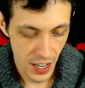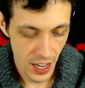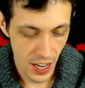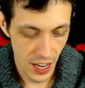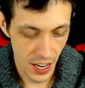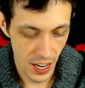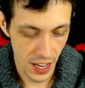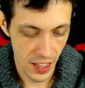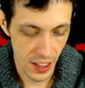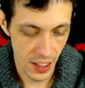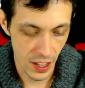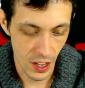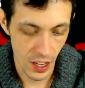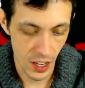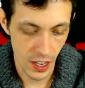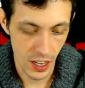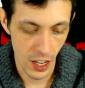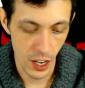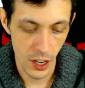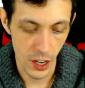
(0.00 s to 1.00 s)
and
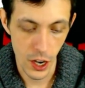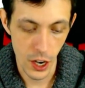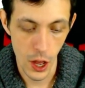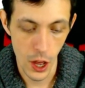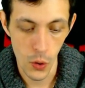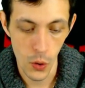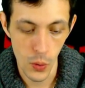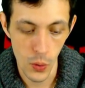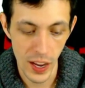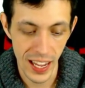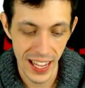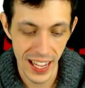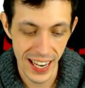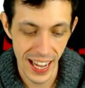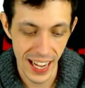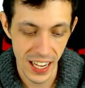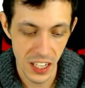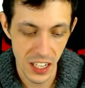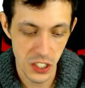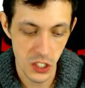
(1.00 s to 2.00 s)
then node
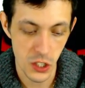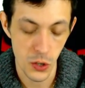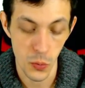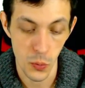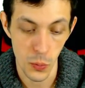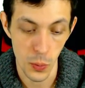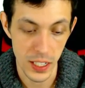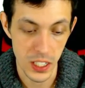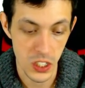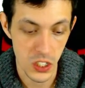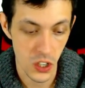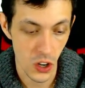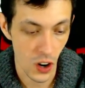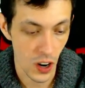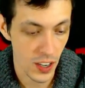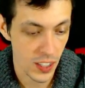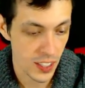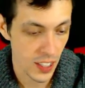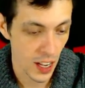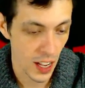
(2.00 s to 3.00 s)
index to
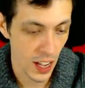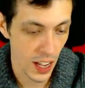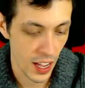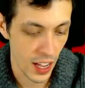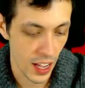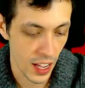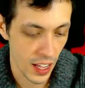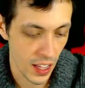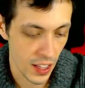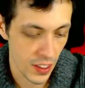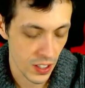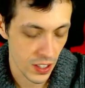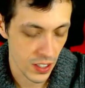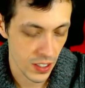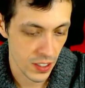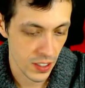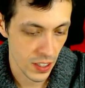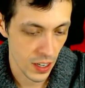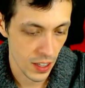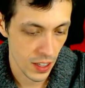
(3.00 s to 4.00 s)
restart uh, the,
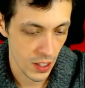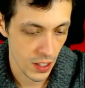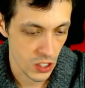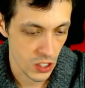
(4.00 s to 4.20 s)
the